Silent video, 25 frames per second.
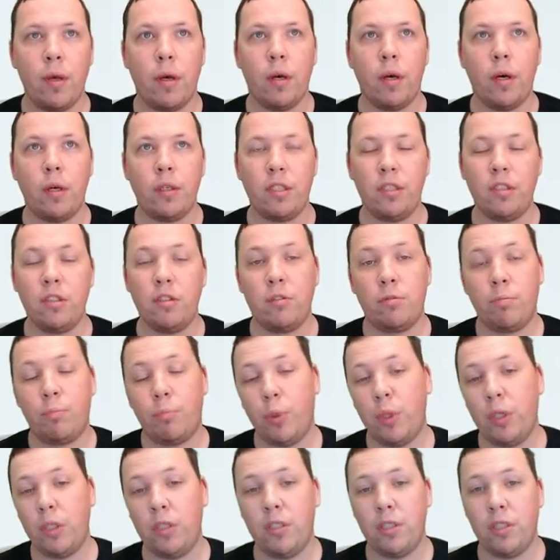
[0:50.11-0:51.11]
This is
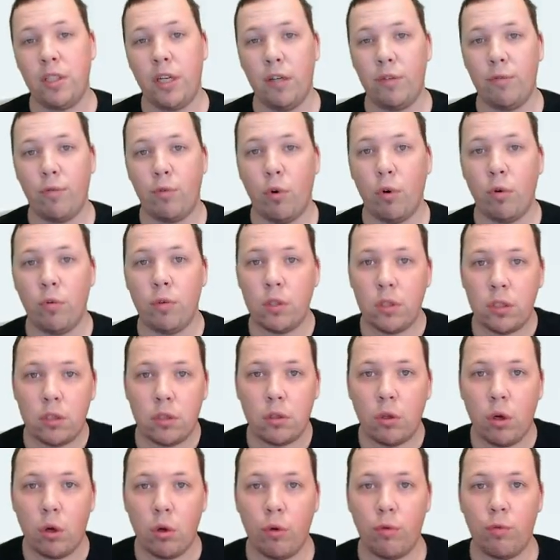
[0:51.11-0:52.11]
pretty straightforward.
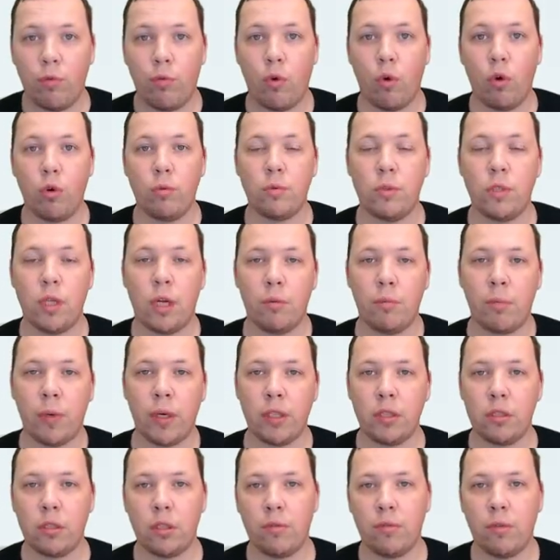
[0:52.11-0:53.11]
So go to
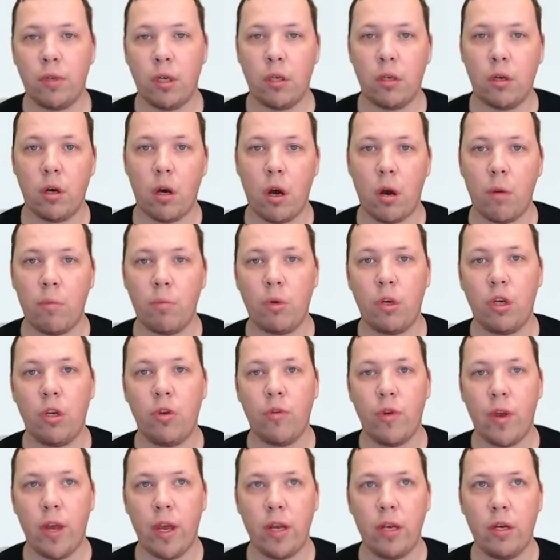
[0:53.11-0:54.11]
forms.microsoft.com,
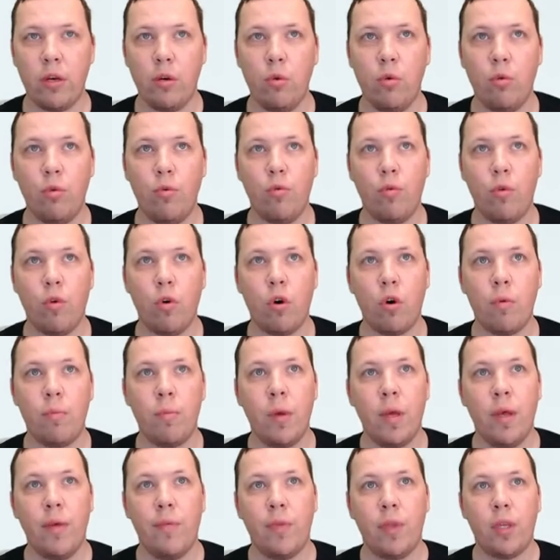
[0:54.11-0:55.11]
create a new form,